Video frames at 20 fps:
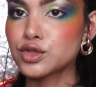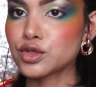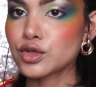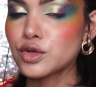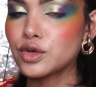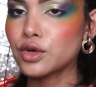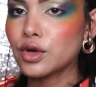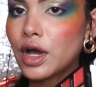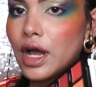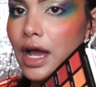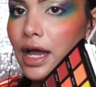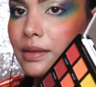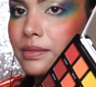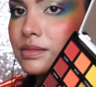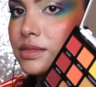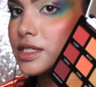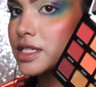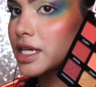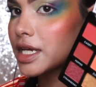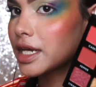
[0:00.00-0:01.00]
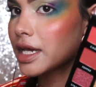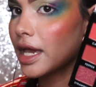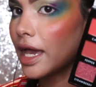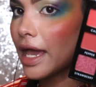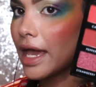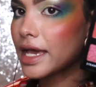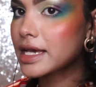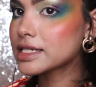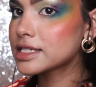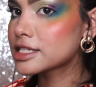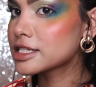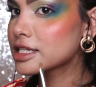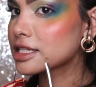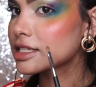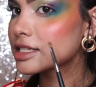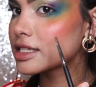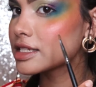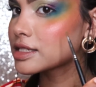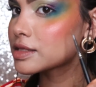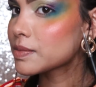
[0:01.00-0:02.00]
so I'm as
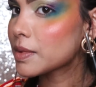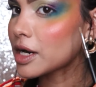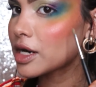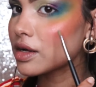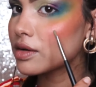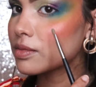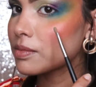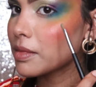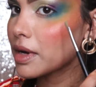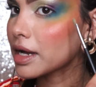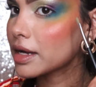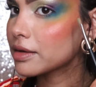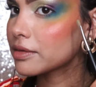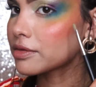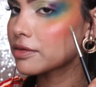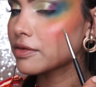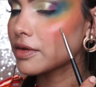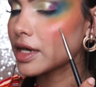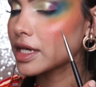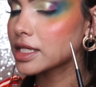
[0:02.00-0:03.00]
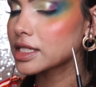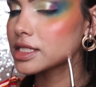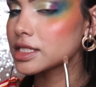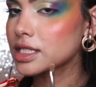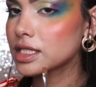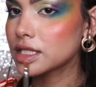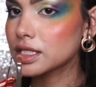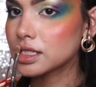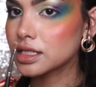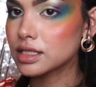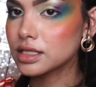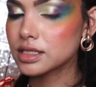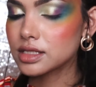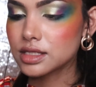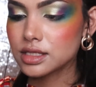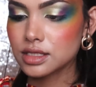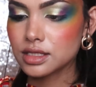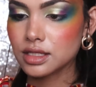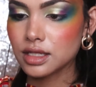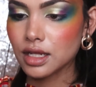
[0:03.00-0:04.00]
this part of my face
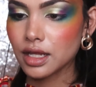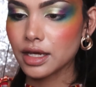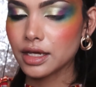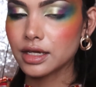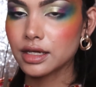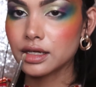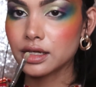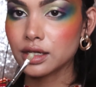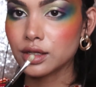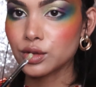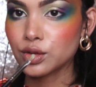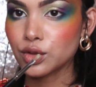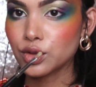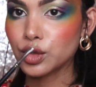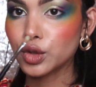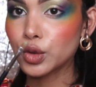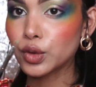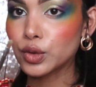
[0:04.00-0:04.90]
is like you know